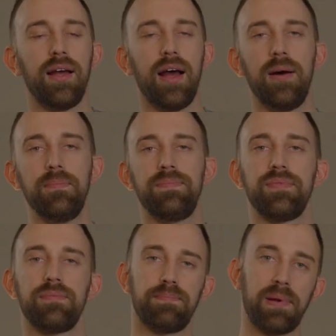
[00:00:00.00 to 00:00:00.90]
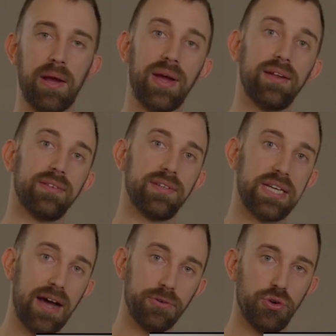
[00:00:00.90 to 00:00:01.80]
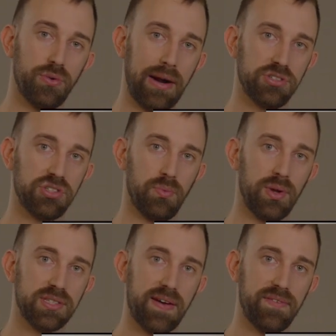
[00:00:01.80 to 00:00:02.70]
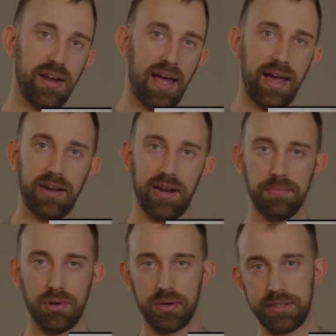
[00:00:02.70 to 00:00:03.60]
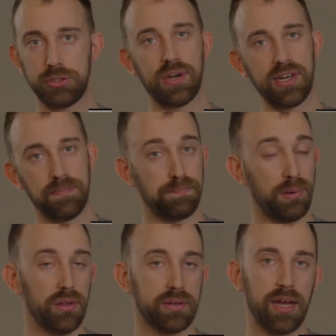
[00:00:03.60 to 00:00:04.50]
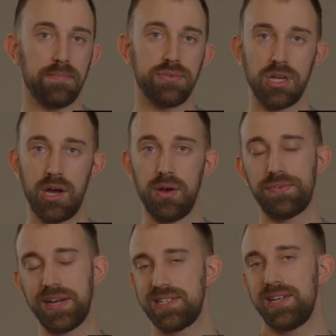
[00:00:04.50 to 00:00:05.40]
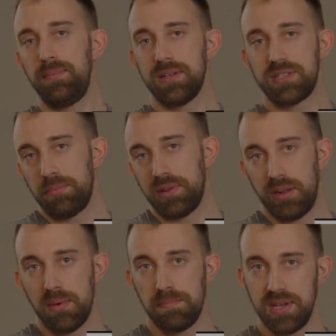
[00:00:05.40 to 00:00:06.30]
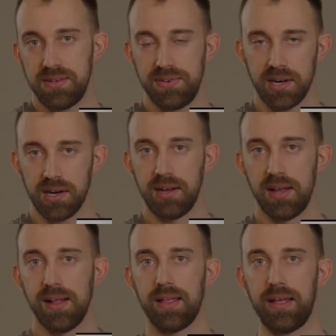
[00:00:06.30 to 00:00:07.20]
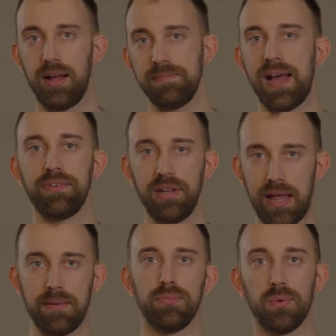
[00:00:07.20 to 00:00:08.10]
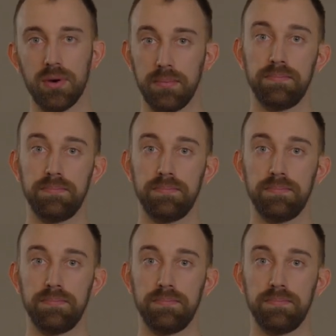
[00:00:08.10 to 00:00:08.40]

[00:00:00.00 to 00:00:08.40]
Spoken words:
But I went down to around 179 and I'm currently trying to bulk up. So if I seem a little bit beefier, I have a lot more